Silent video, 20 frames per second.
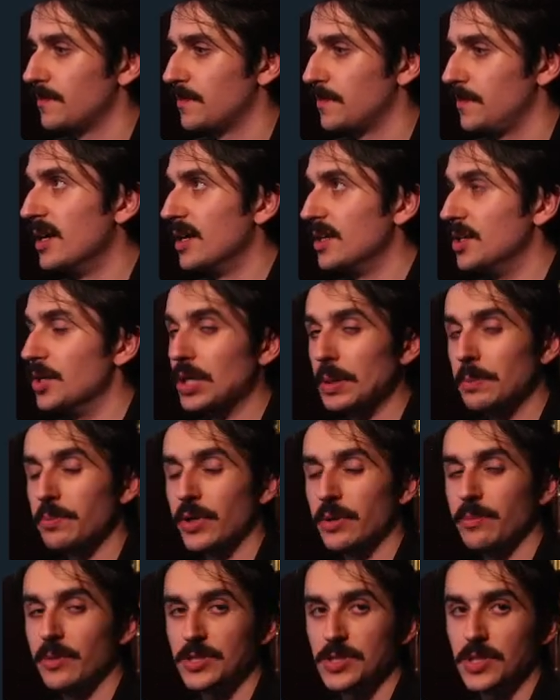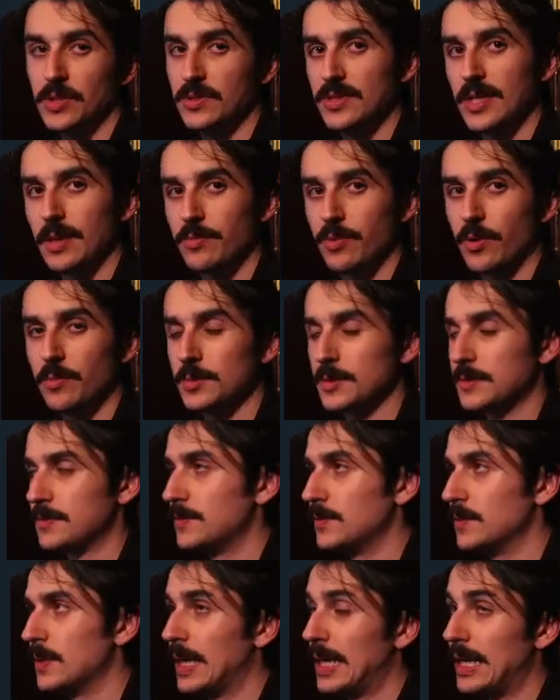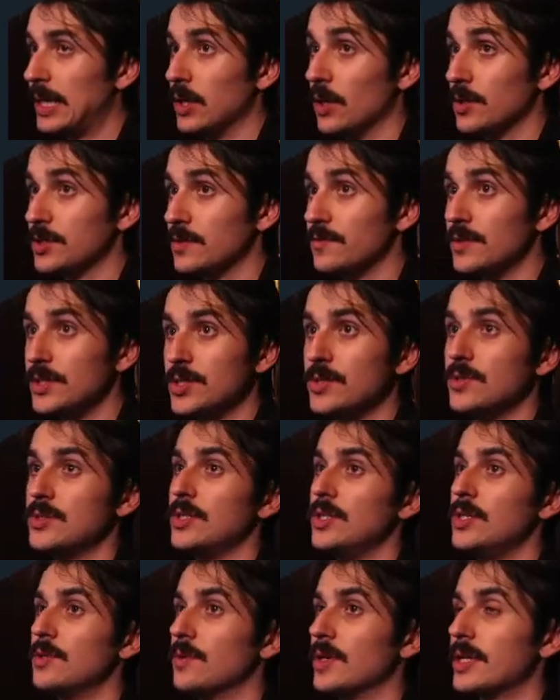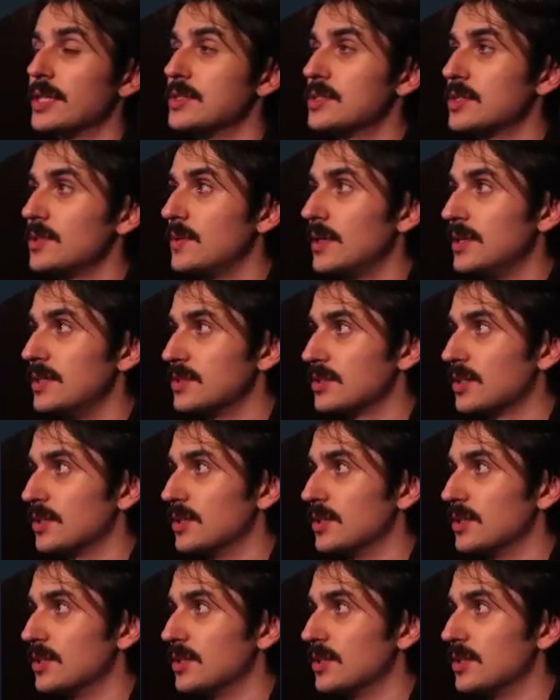You can pretty much use that prompt for a lot of issues that you run into, and it's going to